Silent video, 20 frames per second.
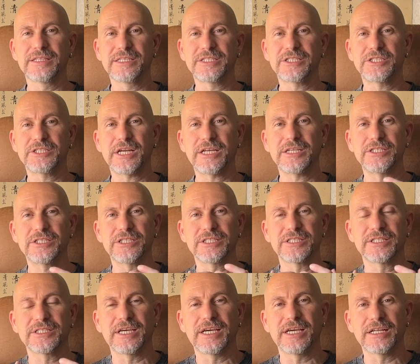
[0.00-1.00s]
these
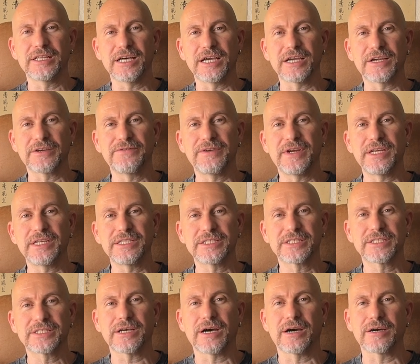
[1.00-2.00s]
changes, they're like very
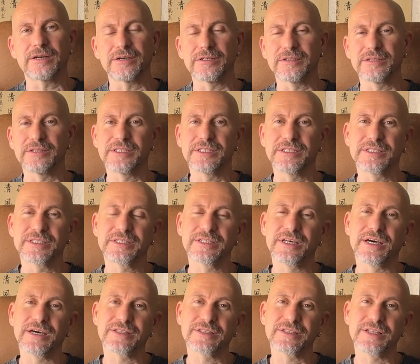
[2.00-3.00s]
subtle. It's
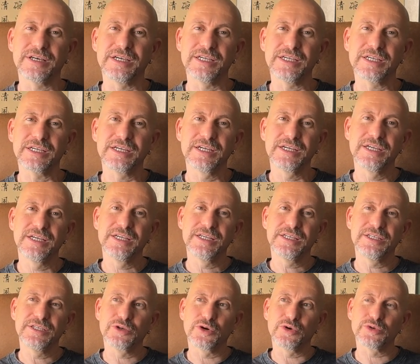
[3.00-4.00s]
not like,
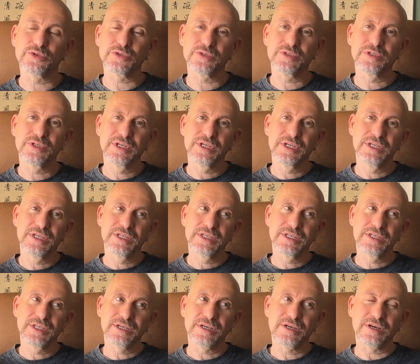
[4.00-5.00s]
you know,
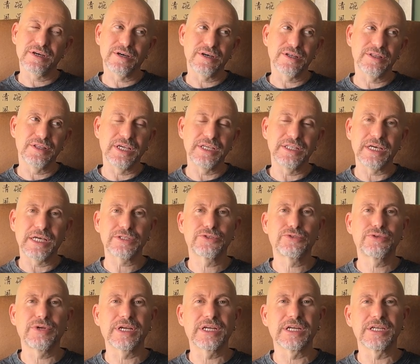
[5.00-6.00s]
they're not
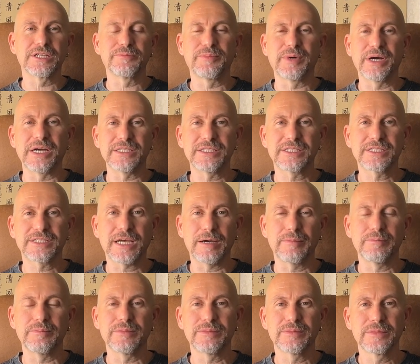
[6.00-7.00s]
triggered by
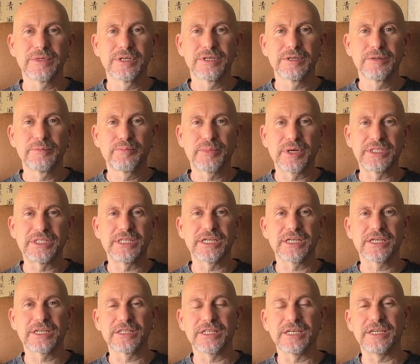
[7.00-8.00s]
some
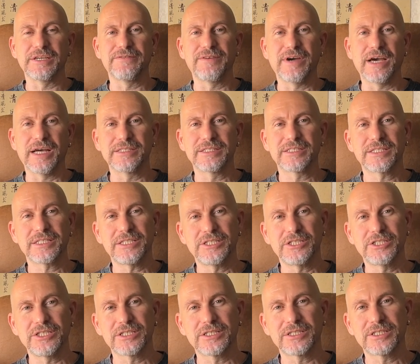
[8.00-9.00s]
particular events. It's
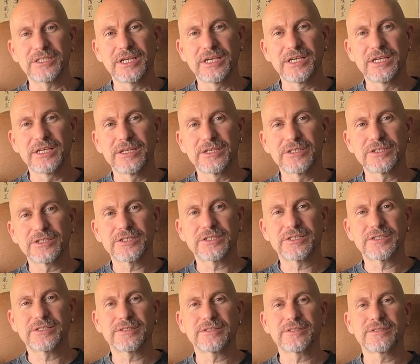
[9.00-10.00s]
just
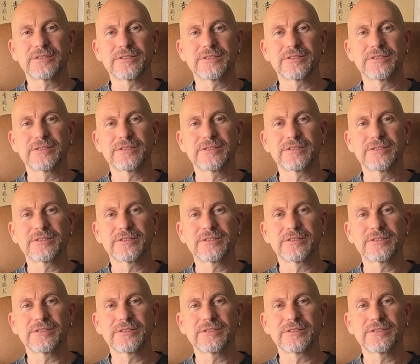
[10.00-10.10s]
s-